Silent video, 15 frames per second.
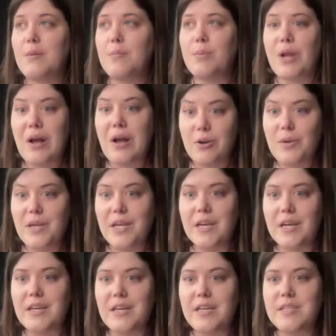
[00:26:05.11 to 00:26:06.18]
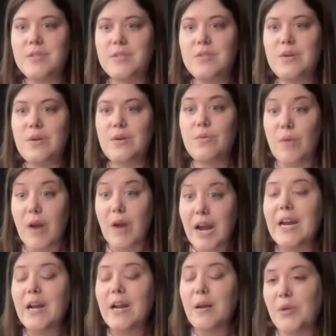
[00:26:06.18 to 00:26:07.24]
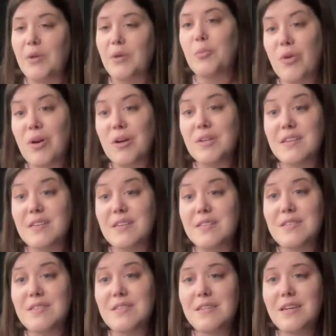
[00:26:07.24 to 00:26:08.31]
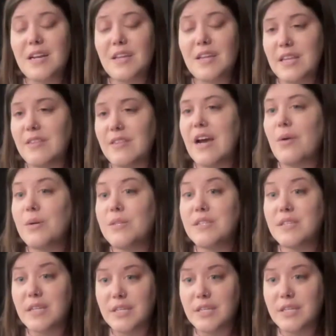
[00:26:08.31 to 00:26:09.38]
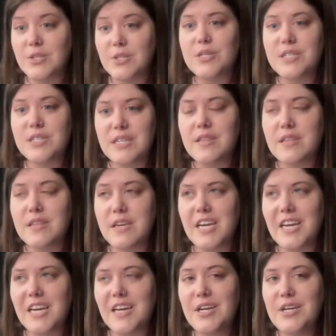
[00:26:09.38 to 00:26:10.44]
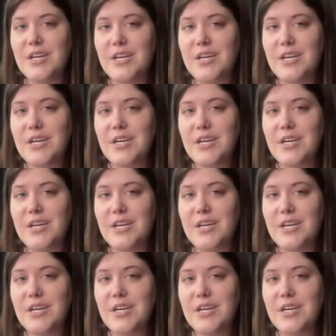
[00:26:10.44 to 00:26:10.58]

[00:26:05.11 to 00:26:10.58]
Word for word: but how do we get kids writing about their process and i think that was an interesting thing